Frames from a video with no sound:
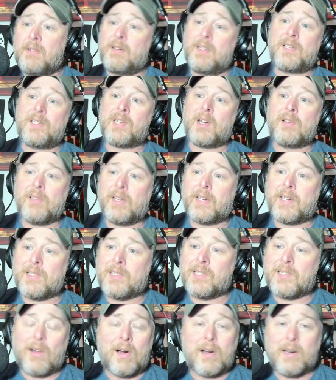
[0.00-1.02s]
He certainly
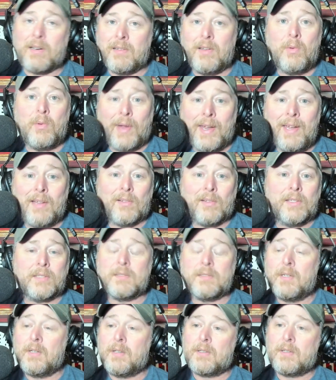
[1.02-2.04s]
could start in New England.